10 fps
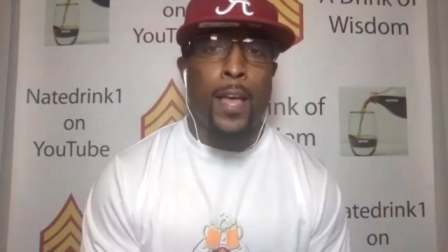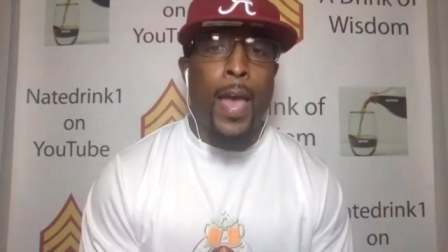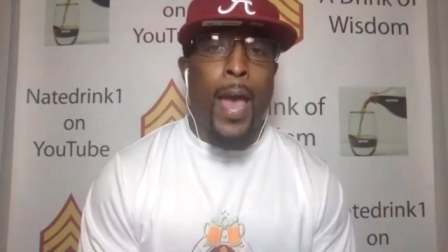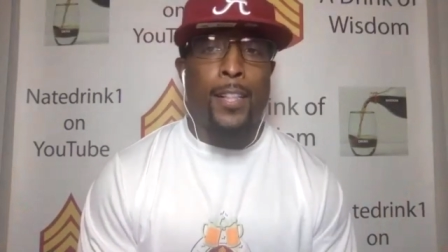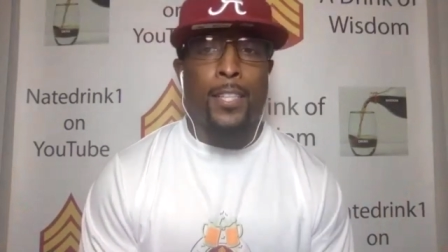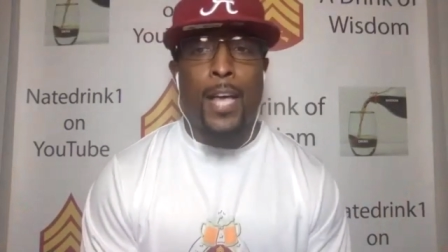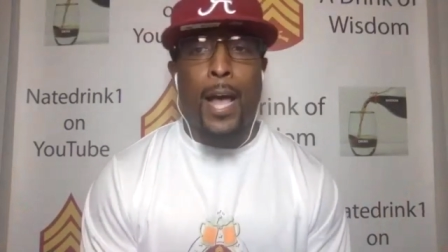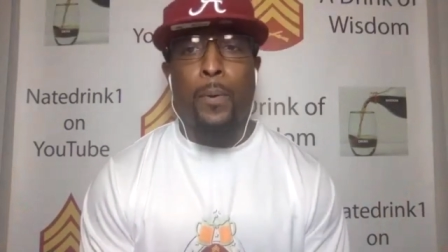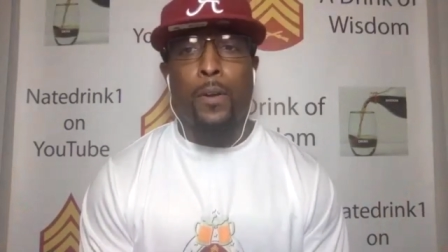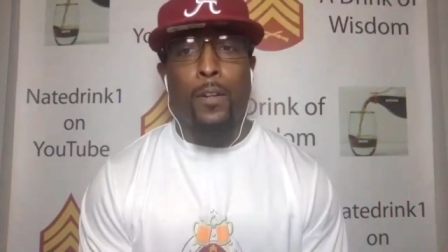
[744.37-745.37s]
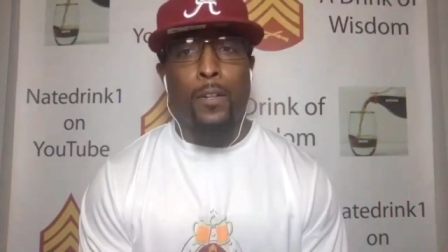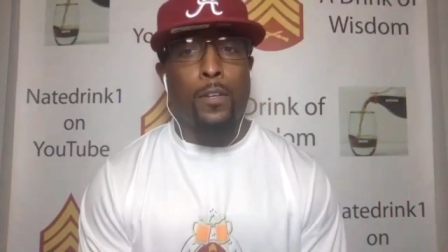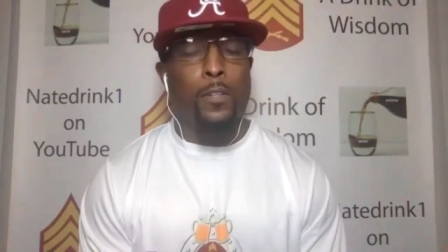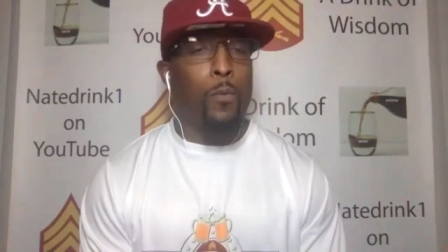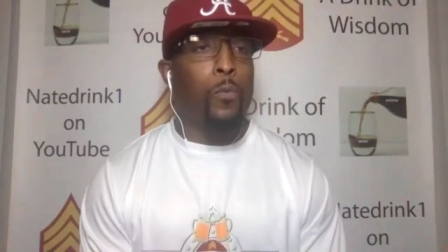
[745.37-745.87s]
at the top of the,
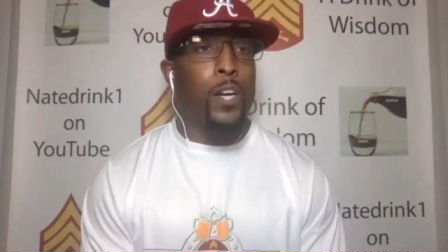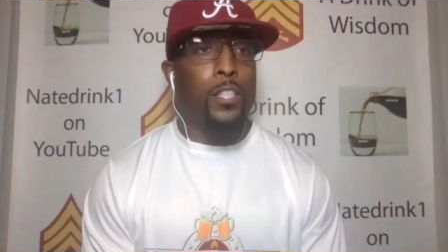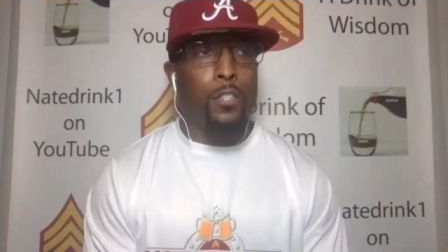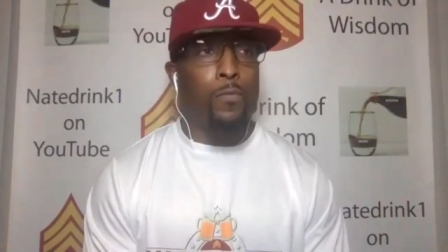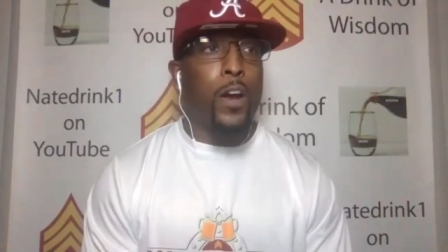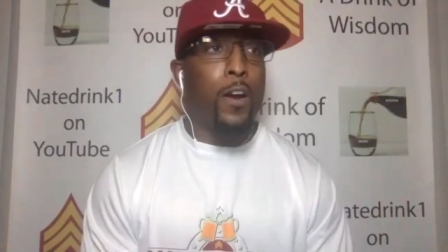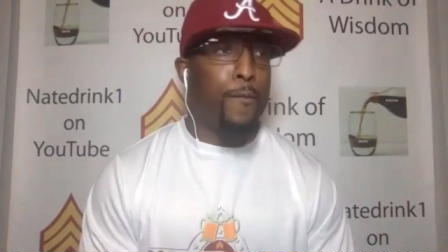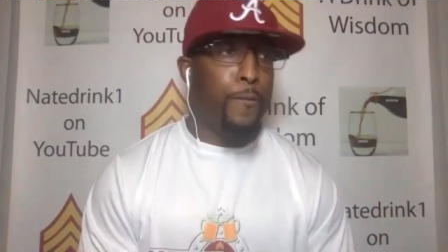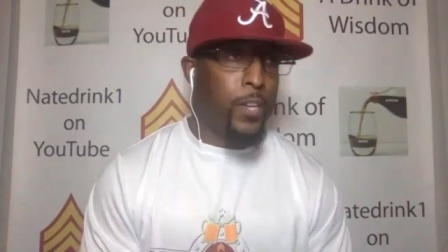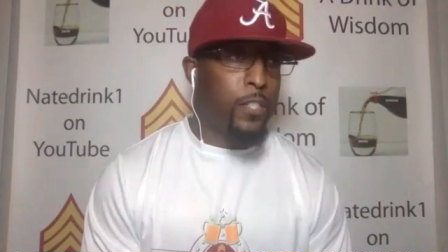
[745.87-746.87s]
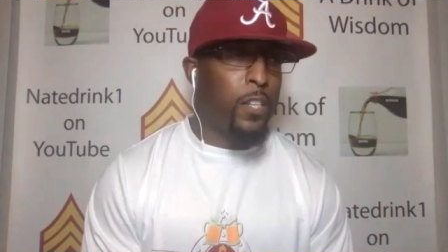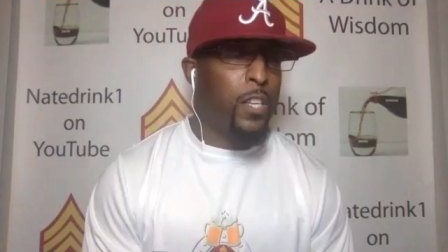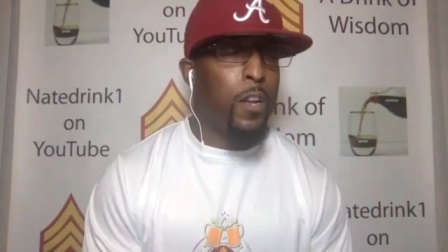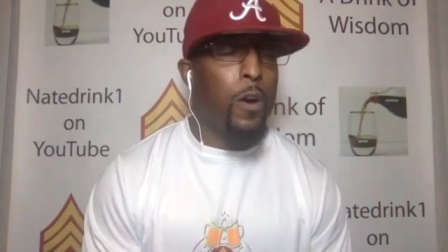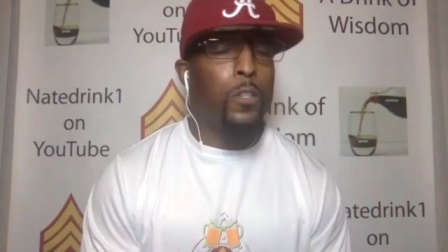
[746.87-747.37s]
the, the rush is very efficient. He
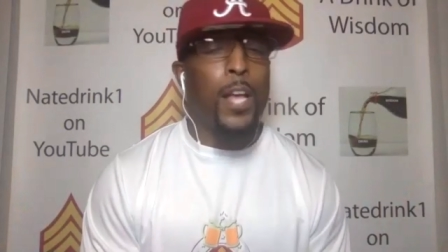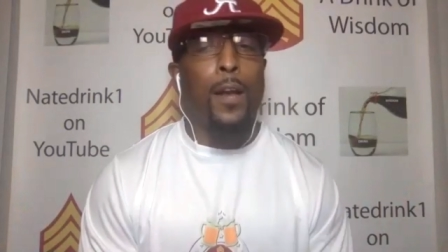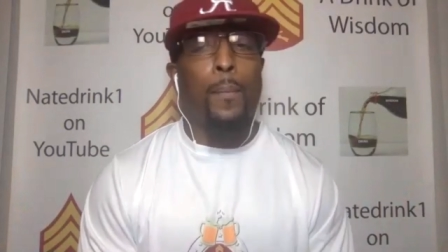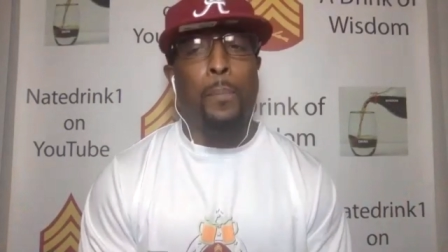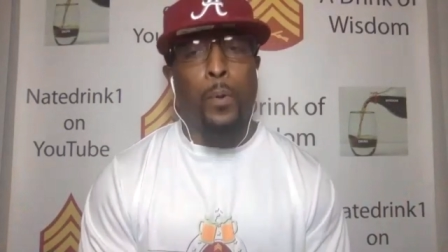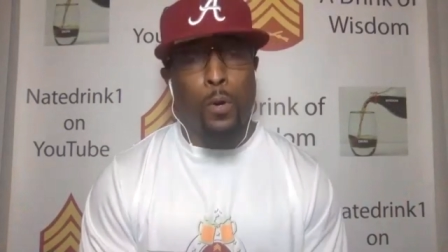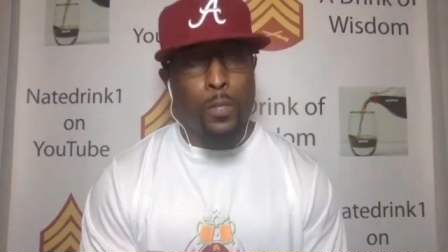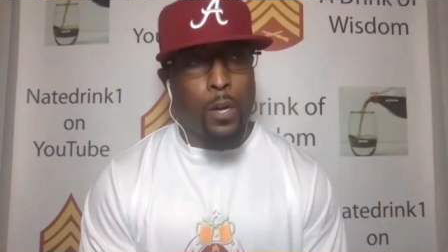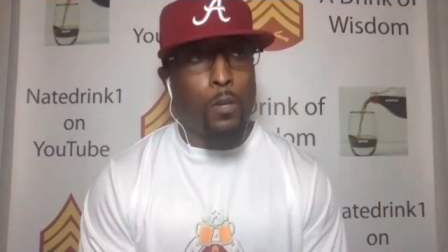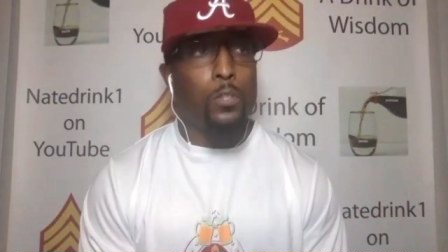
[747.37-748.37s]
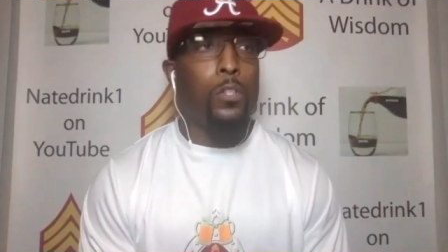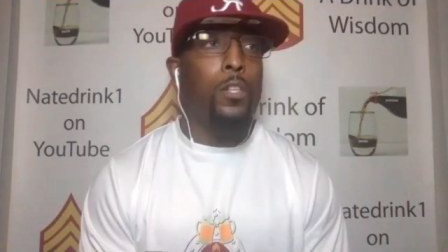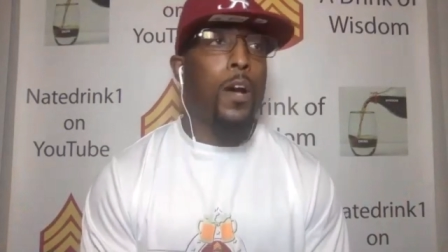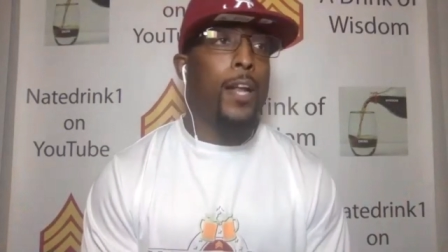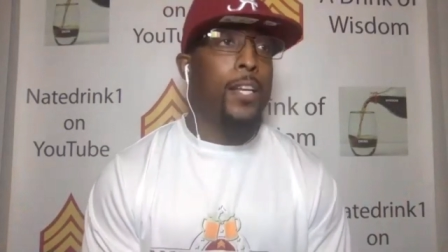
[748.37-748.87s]
knows how to bulldoze you. He
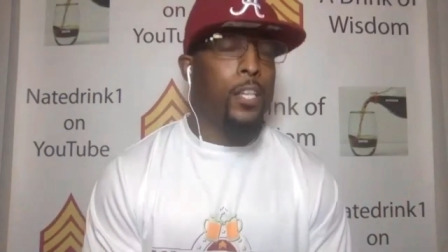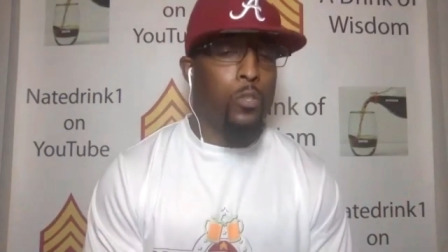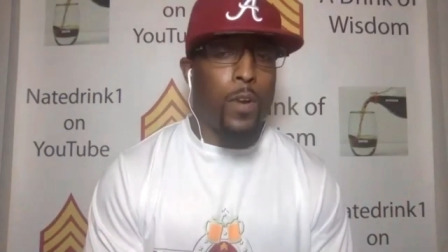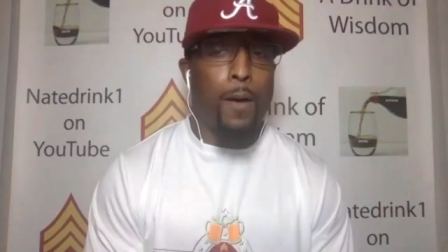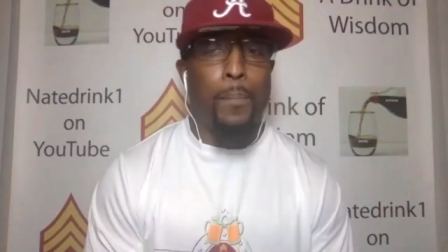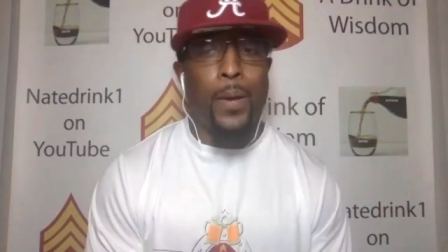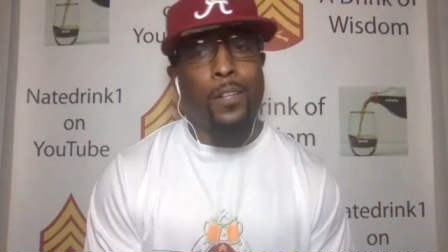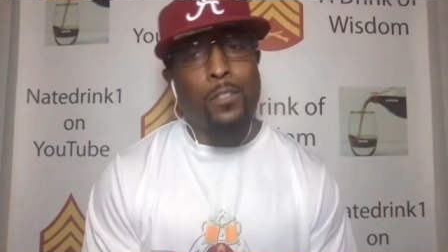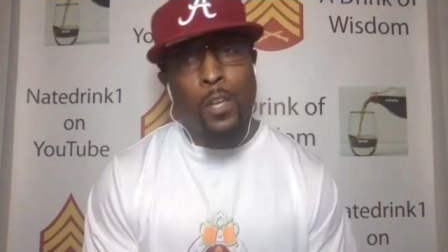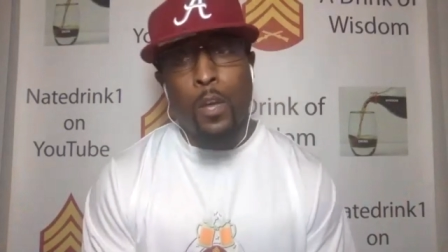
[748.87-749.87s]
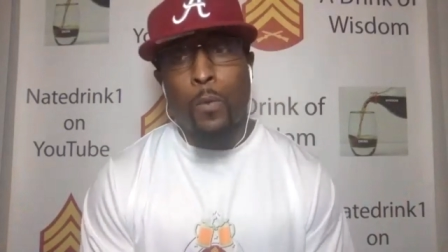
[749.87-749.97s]
know how to get you off balance.